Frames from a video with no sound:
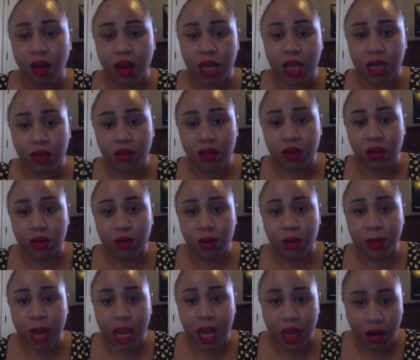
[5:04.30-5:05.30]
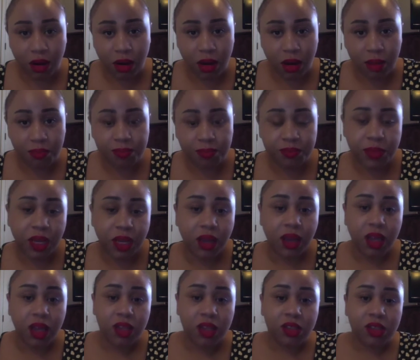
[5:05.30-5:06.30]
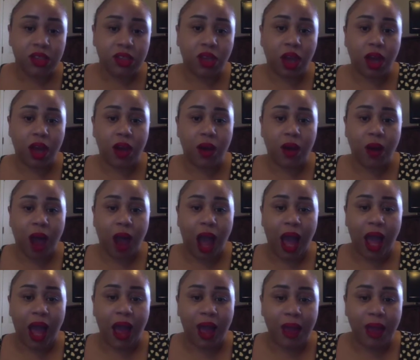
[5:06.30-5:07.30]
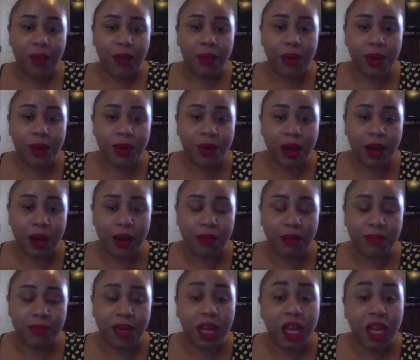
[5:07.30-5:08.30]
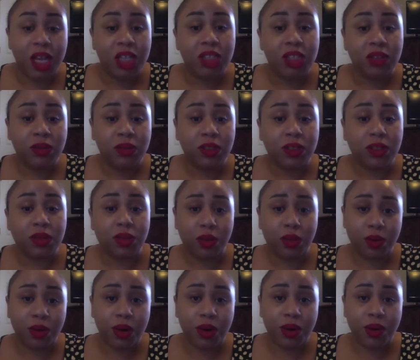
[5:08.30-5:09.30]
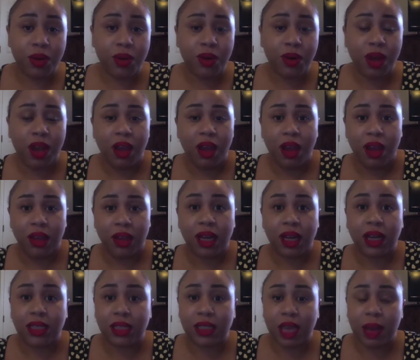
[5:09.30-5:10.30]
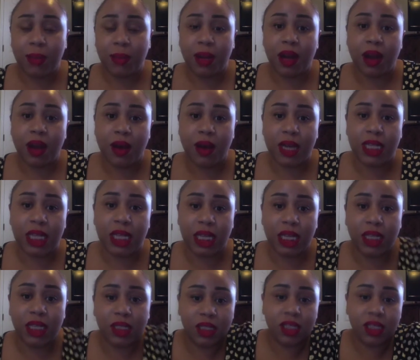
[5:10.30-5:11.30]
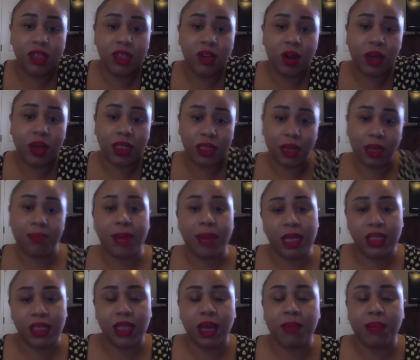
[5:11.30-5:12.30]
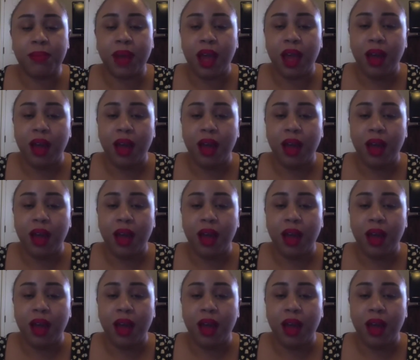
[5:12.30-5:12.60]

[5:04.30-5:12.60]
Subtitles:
ahead and cornrow my hair up. So I will do a tutorial next time on how I did it, you know, step by step,